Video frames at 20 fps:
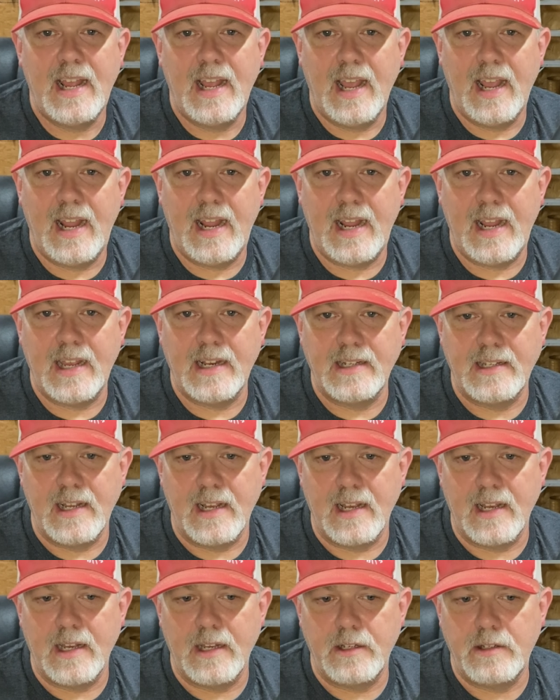And
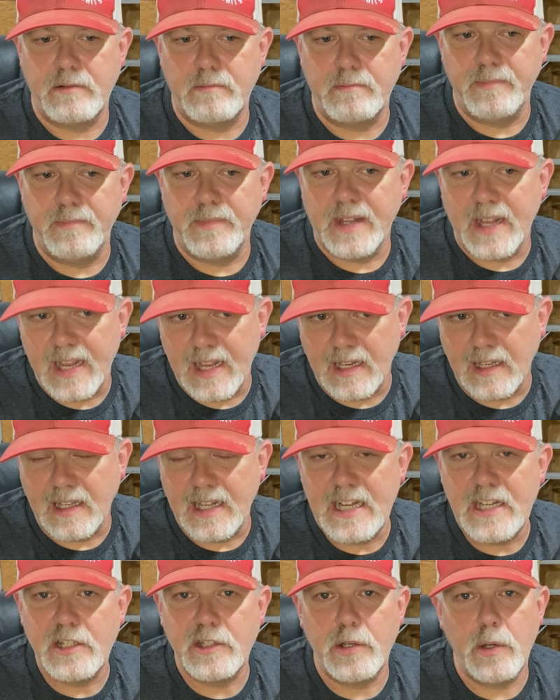uh, at
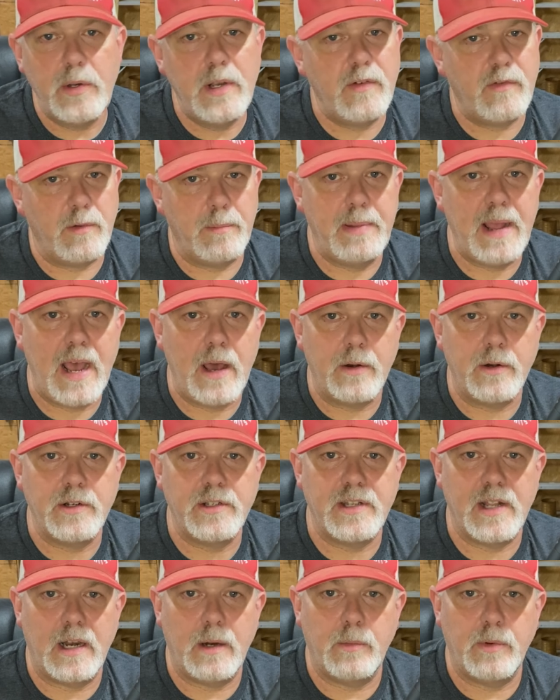least two different powders
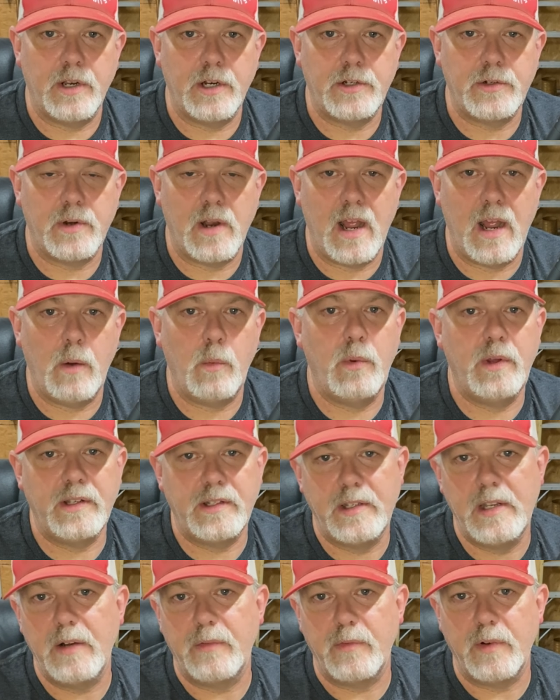that I want to try
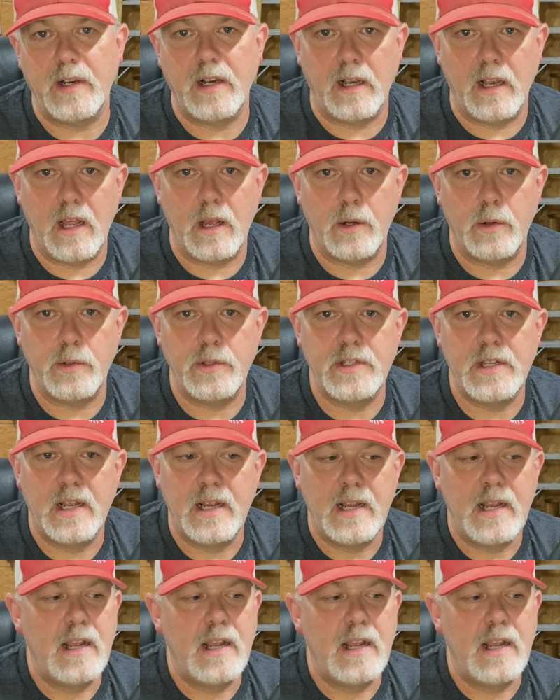with different loads